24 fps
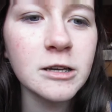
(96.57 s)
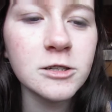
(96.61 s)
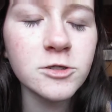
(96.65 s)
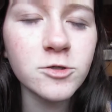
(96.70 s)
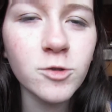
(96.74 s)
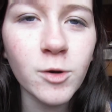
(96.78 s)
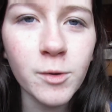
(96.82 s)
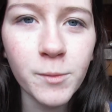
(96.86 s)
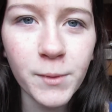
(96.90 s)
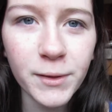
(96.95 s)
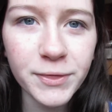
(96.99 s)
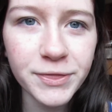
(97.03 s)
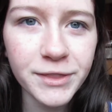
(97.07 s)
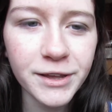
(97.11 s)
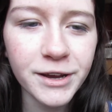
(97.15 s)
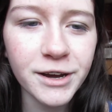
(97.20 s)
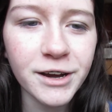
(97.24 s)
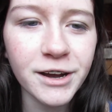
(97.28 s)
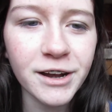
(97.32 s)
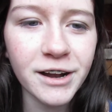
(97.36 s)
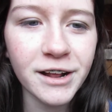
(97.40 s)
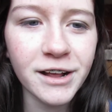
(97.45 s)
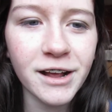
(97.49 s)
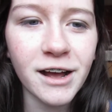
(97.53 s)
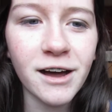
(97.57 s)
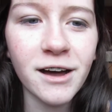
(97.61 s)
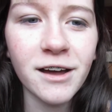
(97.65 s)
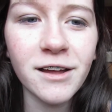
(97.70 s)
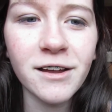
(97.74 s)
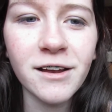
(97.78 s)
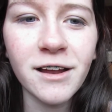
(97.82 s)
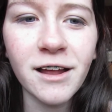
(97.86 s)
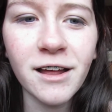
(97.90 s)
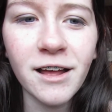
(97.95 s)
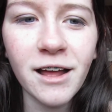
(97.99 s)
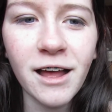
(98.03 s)
so I went there and I
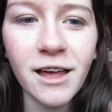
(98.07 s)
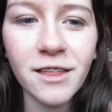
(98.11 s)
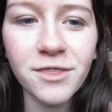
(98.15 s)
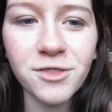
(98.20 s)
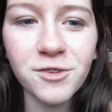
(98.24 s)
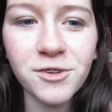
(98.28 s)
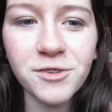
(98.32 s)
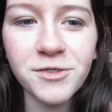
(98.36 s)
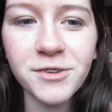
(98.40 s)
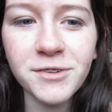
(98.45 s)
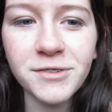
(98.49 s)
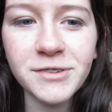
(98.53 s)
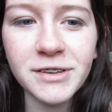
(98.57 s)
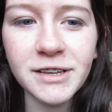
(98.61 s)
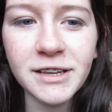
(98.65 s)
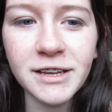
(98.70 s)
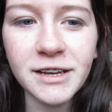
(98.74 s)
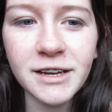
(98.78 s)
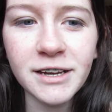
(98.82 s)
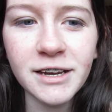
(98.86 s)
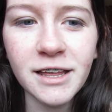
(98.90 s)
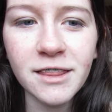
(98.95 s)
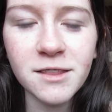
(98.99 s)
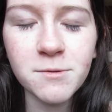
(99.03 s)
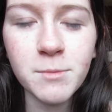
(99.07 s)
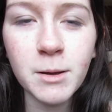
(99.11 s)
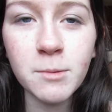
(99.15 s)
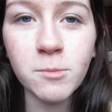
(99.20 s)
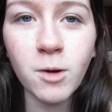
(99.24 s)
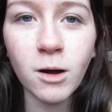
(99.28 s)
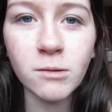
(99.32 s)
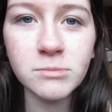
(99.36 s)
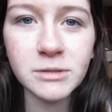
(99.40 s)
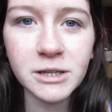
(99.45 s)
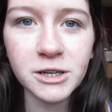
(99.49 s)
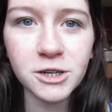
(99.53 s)
got at 3:15, and then my
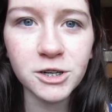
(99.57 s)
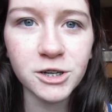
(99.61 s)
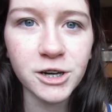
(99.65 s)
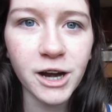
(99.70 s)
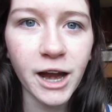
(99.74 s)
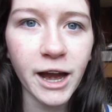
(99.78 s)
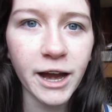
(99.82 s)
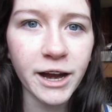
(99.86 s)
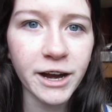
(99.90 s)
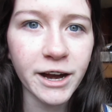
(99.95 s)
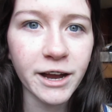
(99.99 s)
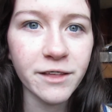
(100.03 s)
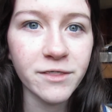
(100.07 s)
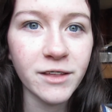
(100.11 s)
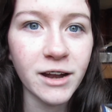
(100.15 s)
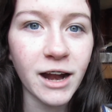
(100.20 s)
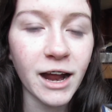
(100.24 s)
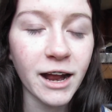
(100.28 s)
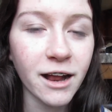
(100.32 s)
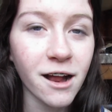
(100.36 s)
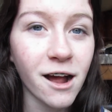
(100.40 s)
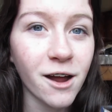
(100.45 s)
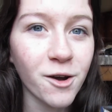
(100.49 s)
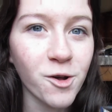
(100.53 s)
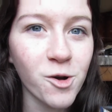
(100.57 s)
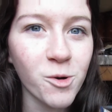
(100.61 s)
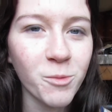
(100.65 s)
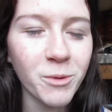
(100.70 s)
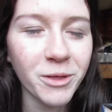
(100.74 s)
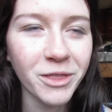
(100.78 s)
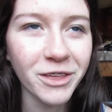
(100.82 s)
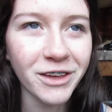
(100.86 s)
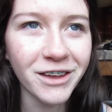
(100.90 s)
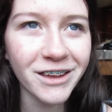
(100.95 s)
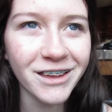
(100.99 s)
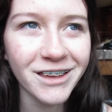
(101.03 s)
mom did her hair, and then I got home
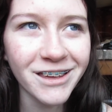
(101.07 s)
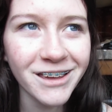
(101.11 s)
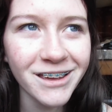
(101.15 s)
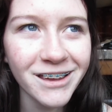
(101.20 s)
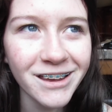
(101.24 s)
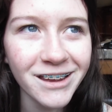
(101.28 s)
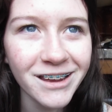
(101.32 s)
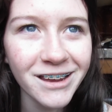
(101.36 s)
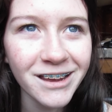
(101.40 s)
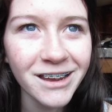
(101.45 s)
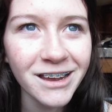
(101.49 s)
at like,